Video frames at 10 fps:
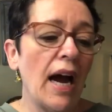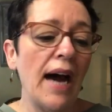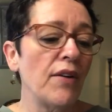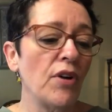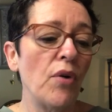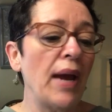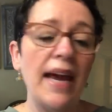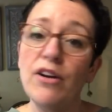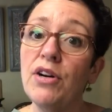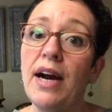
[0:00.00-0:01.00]
I don't know,
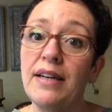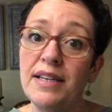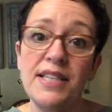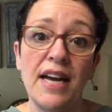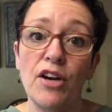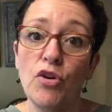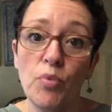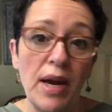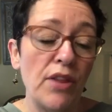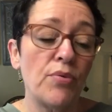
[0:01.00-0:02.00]
8 or 9 out of 10.
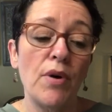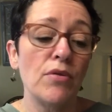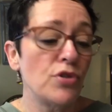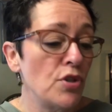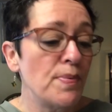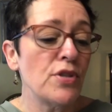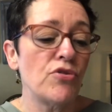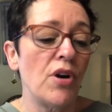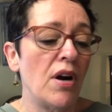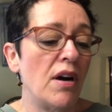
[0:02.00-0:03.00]
Great throw, super
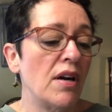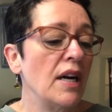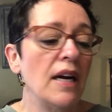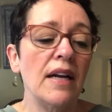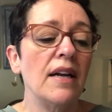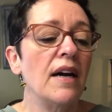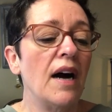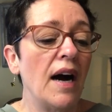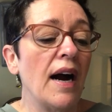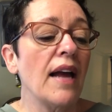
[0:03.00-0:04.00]
strong.
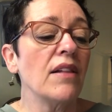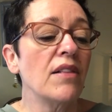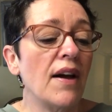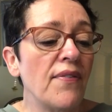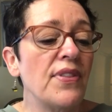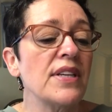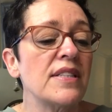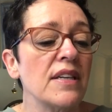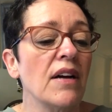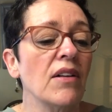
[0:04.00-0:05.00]
I love
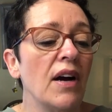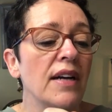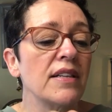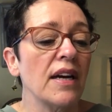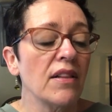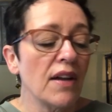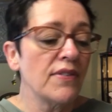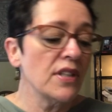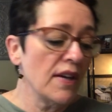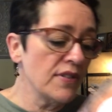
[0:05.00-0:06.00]
this a lot. I
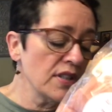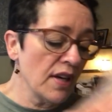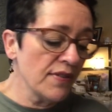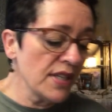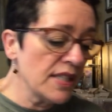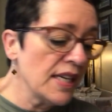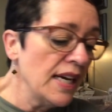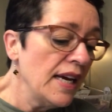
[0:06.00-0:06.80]
loved it, loved it, loved it.